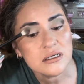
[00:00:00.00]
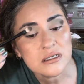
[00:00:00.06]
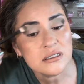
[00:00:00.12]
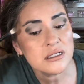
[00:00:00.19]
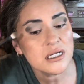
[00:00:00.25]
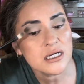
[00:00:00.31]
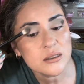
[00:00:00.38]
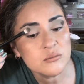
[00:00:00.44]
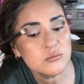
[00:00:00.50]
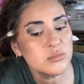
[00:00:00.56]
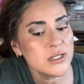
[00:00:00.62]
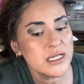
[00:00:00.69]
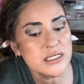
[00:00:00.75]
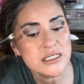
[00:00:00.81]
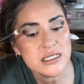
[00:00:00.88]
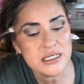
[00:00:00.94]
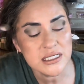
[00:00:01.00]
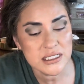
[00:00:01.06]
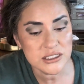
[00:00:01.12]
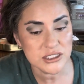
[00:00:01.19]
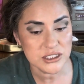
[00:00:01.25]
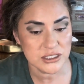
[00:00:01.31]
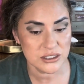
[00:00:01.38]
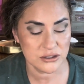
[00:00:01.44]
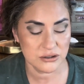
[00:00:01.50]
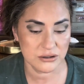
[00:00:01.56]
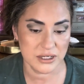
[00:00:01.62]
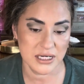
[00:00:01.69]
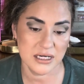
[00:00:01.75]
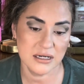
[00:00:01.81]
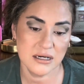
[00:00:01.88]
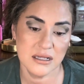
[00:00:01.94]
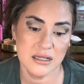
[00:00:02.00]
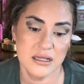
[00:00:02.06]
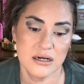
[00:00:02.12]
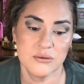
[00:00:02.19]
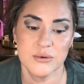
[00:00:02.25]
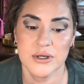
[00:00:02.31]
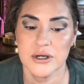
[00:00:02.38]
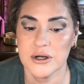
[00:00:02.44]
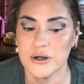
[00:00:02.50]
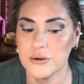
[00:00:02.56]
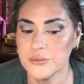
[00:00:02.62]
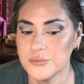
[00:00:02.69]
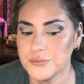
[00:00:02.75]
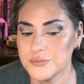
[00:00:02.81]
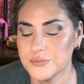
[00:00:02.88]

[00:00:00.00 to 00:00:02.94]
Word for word: like blending into the green. There we go.